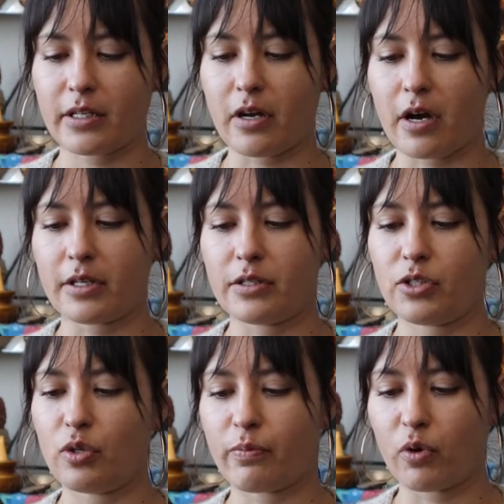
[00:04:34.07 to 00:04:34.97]

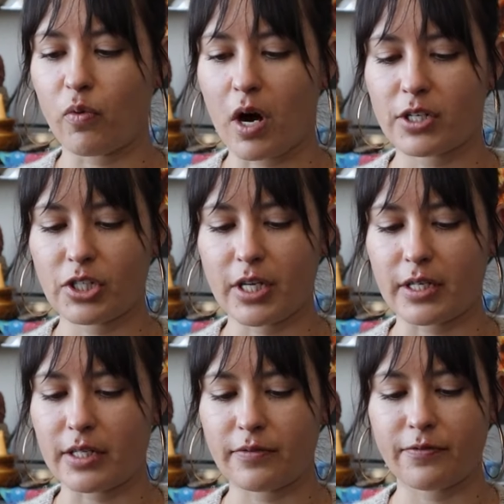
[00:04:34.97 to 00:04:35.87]
non-superwash,
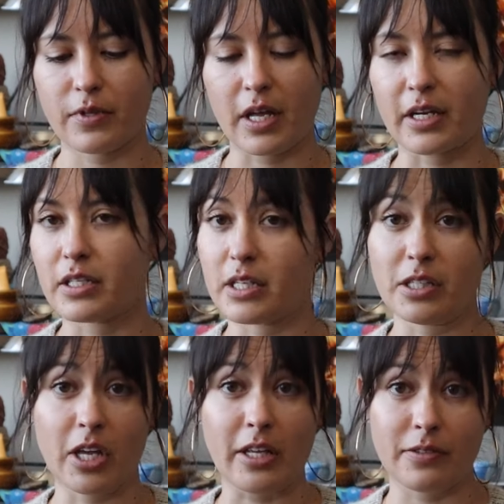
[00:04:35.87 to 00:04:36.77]
and
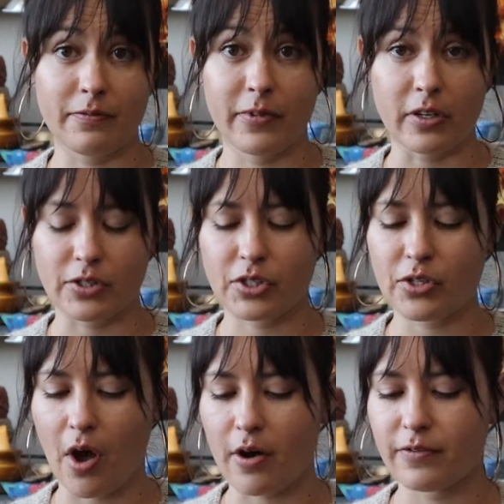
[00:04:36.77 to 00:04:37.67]
it feels
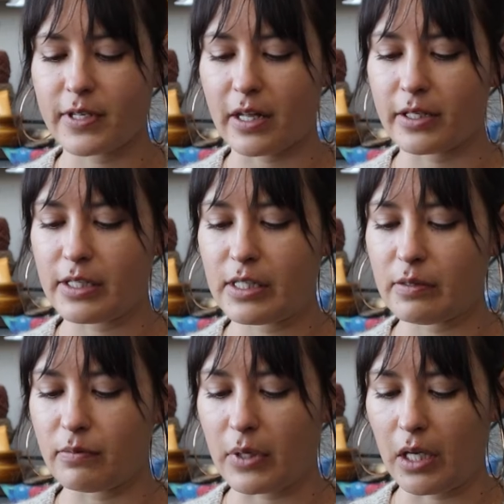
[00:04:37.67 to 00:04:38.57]
soft, at least to
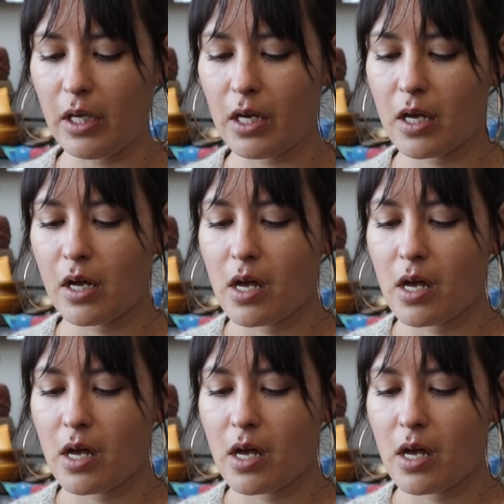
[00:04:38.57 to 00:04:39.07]
me.